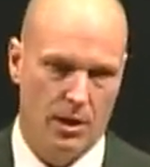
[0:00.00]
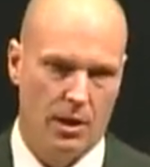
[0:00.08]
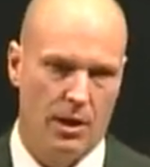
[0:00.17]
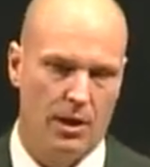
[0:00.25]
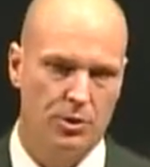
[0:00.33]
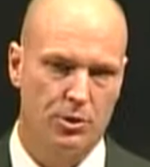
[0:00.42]

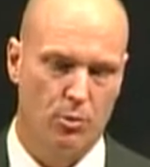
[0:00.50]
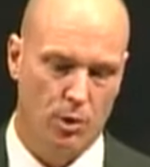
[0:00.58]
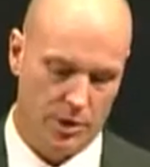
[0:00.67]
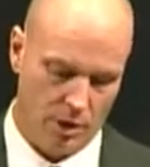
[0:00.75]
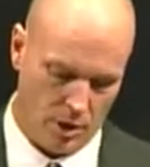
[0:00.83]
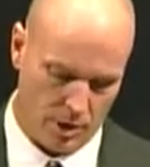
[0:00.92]
I also wanted
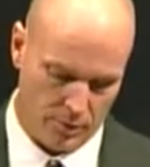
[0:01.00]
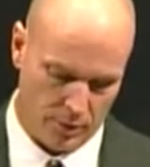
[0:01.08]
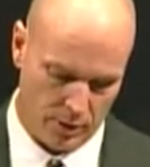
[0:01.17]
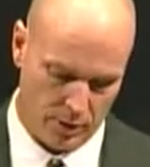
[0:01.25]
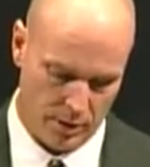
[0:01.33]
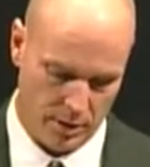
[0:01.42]
to
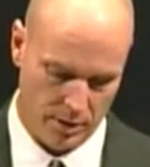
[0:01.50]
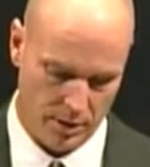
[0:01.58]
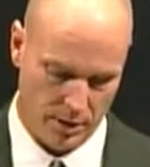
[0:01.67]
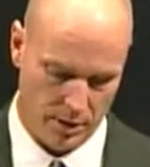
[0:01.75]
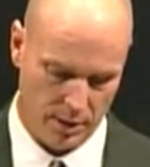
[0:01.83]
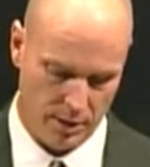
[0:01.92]
offer
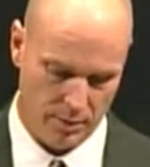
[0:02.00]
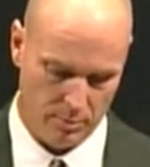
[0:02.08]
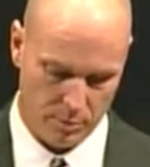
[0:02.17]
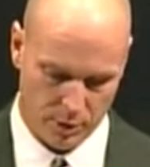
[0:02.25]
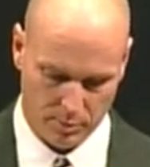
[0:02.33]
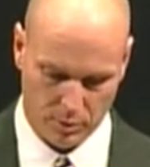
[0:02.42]
a
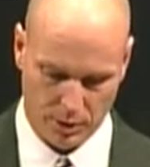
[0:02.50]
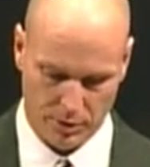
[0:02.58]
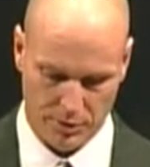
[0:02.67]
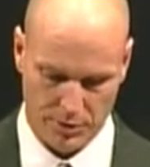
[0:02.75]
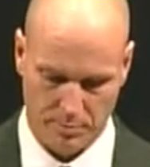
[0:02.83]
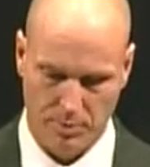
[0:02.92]
big
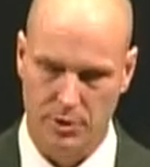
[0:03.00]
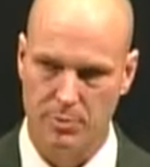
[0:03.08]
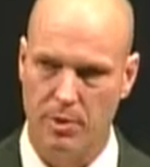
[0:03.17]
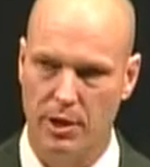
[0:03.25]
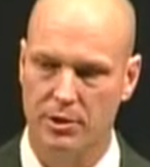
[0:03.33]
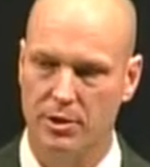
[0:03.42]
brother's
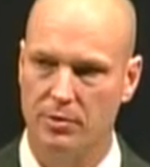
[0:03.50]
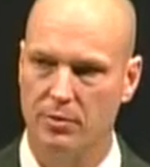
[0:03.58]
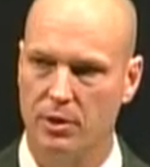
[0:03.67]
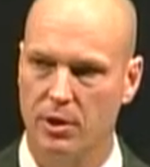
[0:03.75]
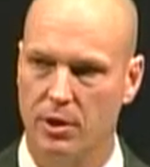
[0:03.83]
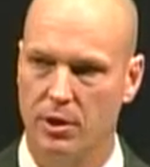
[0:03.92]
perspective
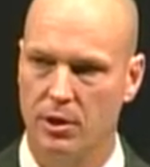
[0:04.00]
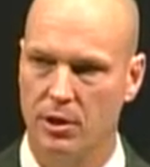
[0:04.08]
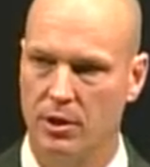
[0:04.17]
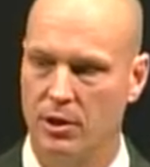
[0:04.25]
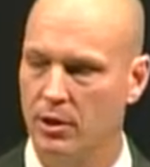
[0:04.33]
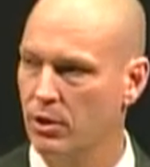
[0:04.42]
on
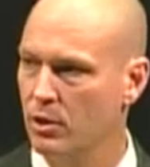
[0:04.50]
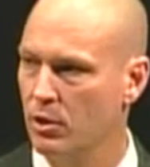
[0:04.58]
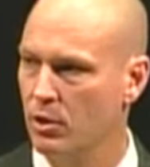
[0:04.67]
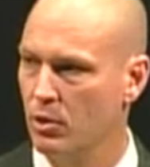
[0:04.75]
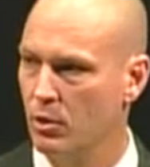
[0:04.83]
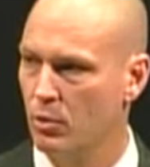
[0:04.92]

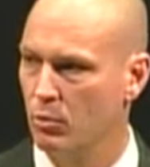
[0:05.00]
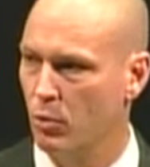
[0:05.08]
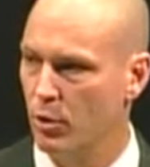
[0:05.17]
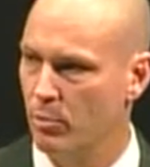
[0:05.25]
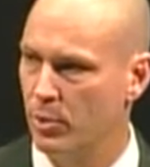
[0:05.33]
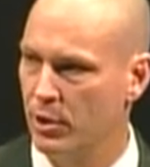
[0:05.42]
what would
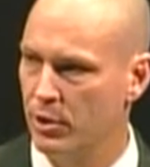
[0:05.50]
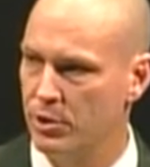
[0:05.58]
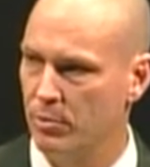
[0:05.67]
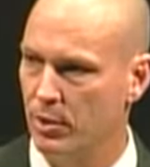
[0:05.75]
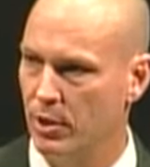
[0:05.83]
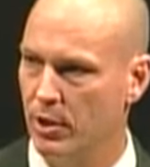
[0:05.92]
appear to
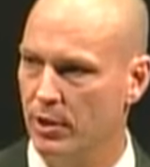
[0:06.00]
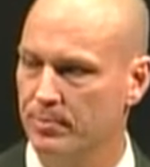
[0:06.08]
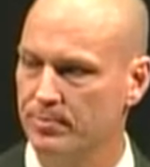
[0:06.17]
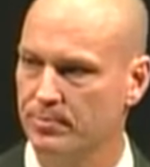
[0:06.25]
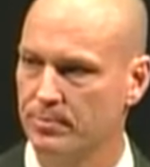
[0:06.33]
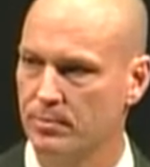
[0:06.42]
be
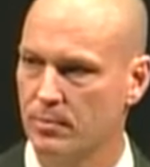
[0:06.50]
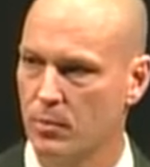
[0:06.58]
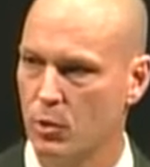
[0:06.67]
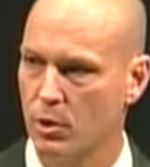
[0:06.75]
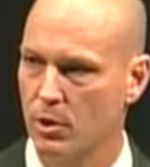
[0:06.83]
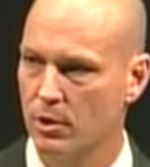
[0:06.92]

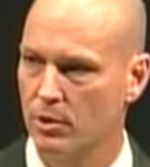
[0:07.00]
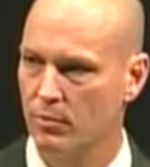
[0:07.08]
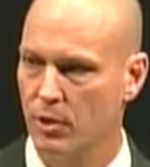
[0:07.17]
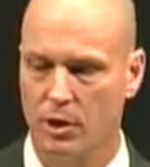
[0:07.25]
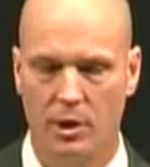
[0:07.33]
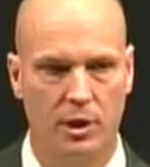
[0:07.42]
the
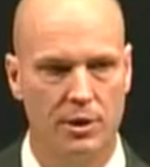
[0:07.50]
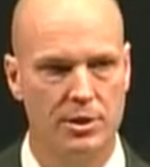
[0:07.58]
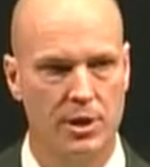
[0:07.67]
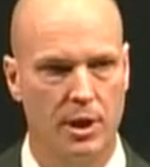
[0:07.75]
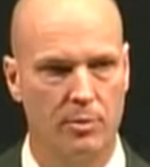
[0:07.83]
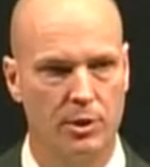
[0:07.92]
very
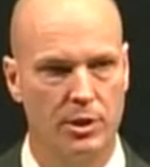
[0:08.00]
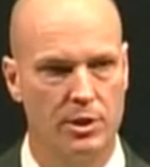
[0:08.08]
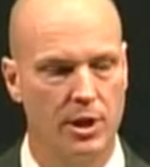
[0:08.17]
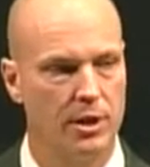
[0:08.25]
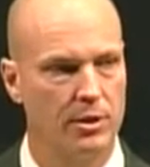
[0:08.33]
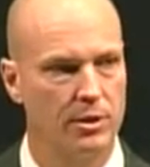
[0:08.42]
untimely
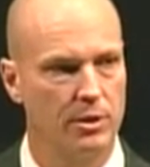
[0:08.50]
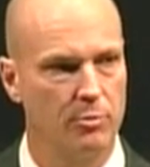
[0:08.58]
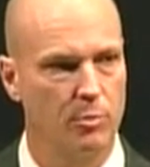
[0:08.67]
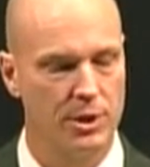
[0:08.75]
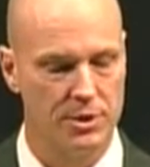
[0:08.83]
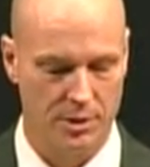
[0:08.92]
death of
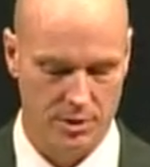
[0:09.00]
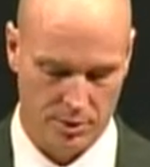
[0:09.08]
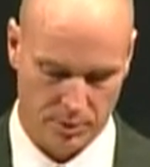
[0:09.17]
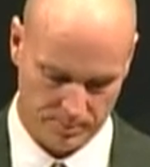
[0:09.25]
my sister.